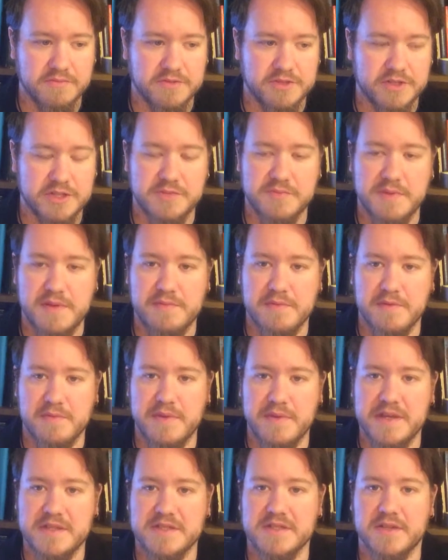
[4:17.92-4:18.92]
judge people
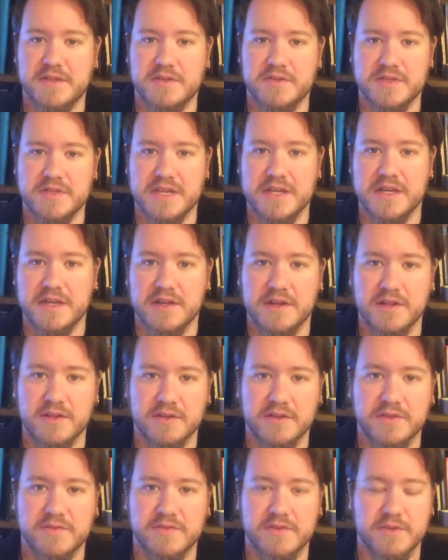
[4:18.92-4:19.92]
based on their skin
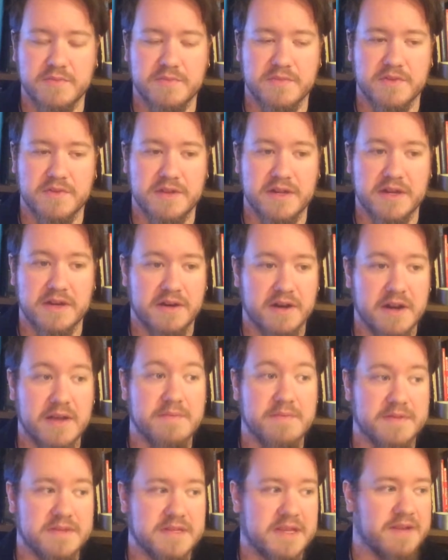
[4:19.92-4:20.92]
color for them, and
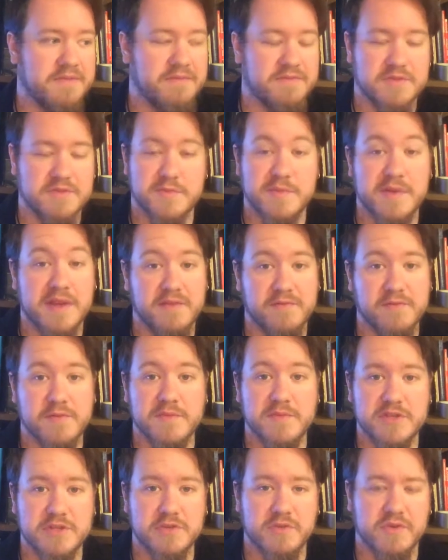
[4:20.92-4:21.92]
I'm speaking for
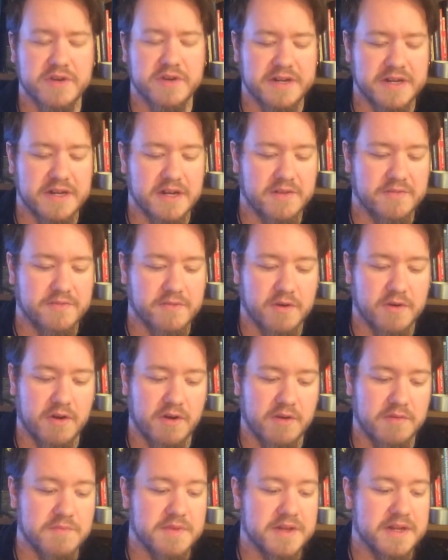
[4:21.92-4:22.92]
majority, not for
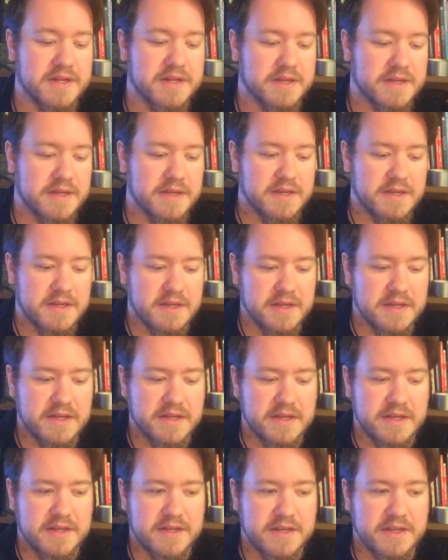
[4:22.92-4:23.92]
all, but,
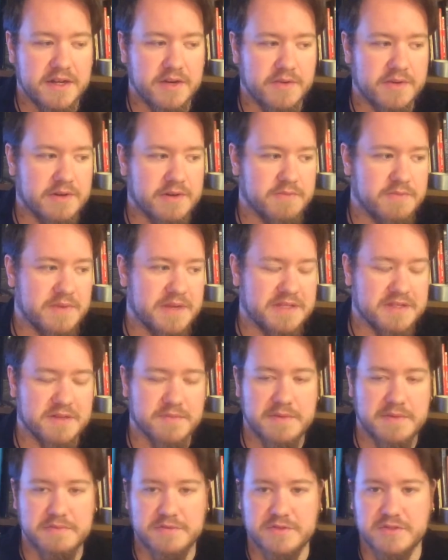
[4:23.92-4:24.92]
we don't base
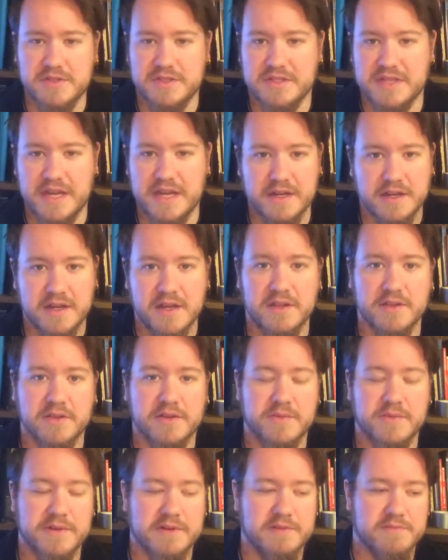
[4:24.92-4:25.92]
on people's skin
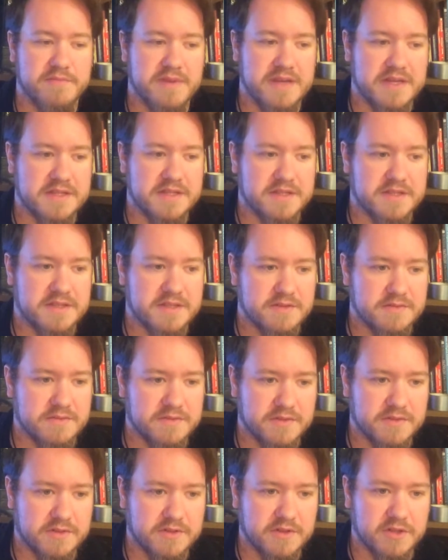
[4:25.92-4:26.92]
color. We don't base
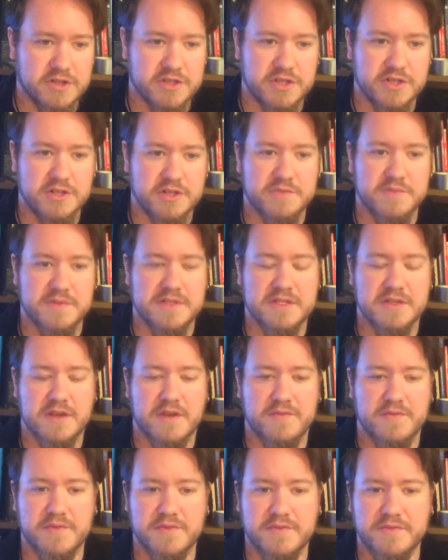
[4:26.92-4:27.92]
their judgments
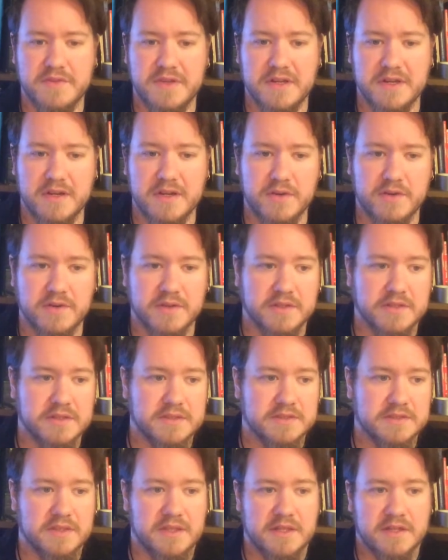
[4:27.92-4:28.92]
off of
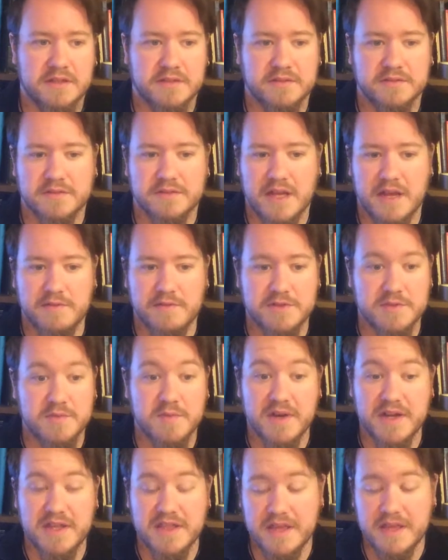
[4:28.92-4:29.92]
how much
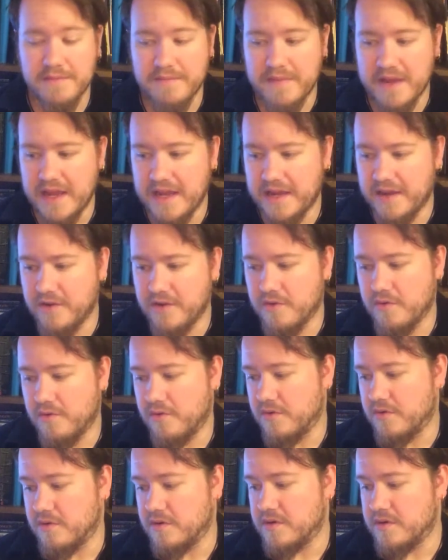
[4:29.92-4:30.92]
money they make,
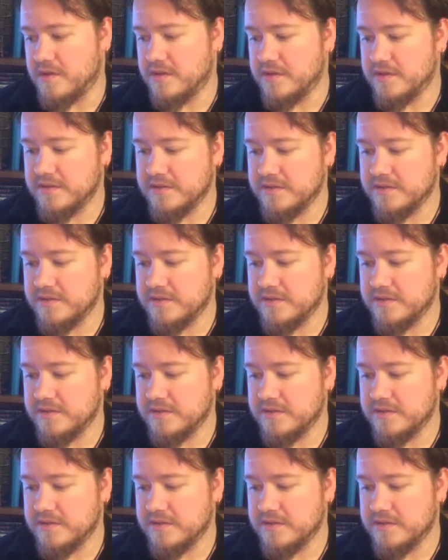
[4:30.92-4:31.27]
or